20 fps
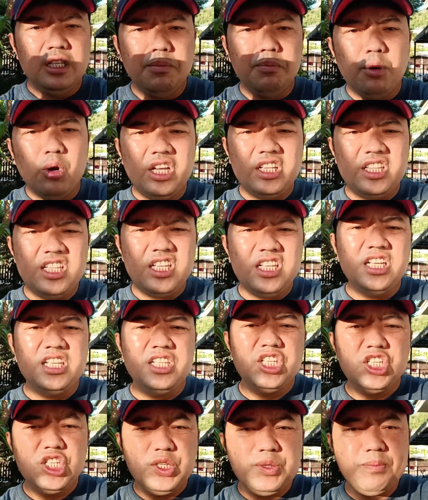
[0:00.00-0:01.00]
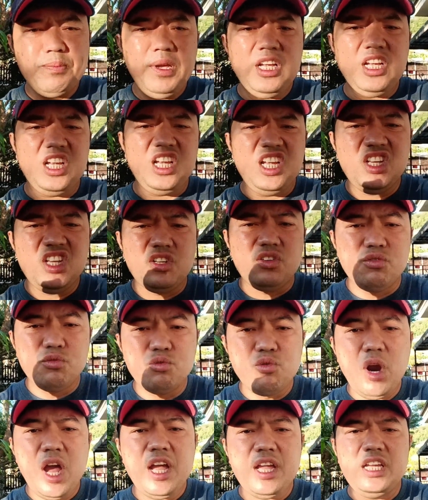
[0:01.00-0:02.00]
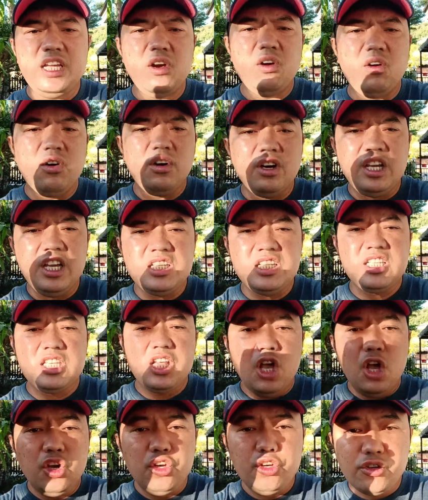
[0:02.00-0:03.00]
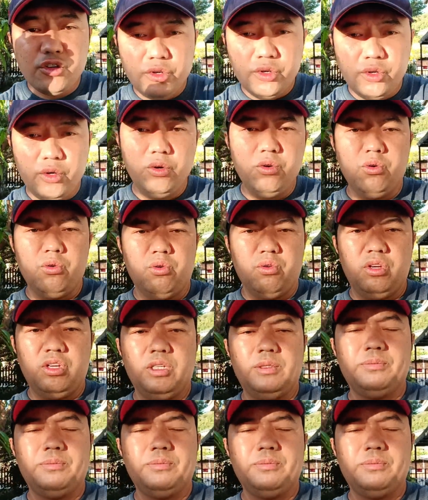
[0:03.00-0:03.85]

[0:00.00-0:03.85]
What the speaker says: politicians speak is right or is true.